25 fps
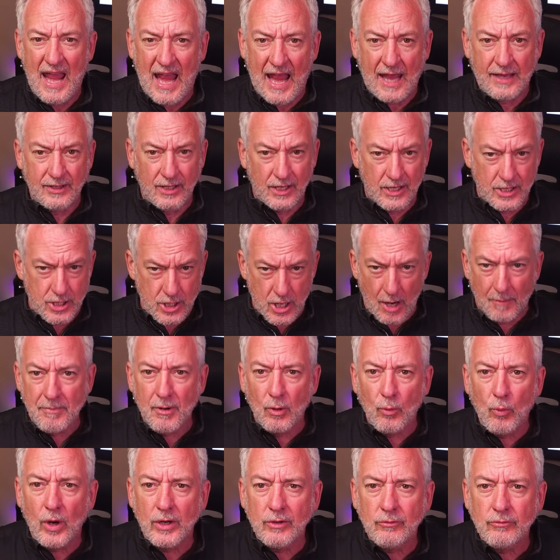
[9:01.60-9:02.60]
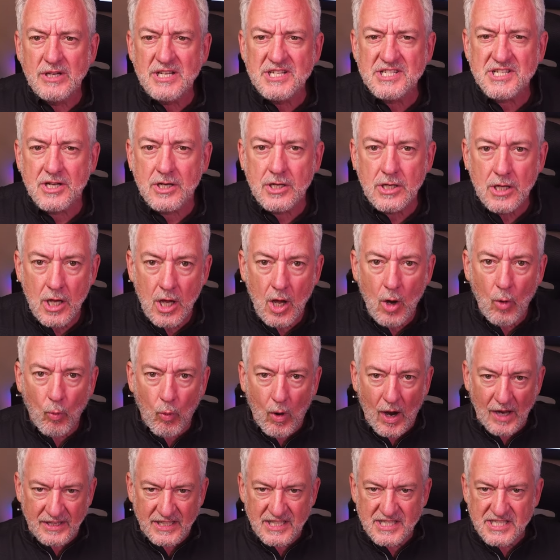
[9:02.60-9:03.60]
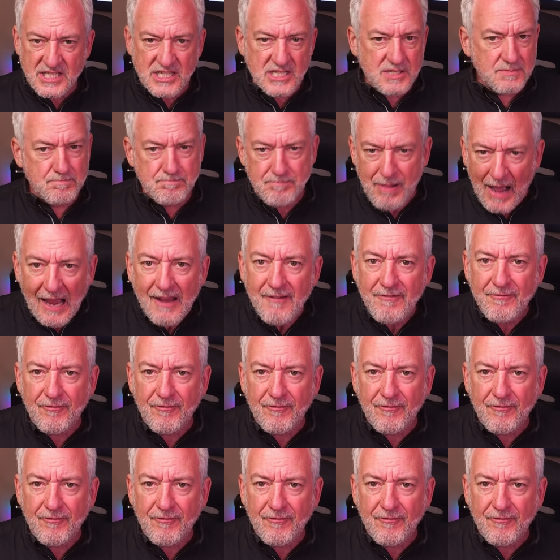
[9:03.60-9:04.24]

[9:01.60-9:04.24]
And the number 1 reason why this is by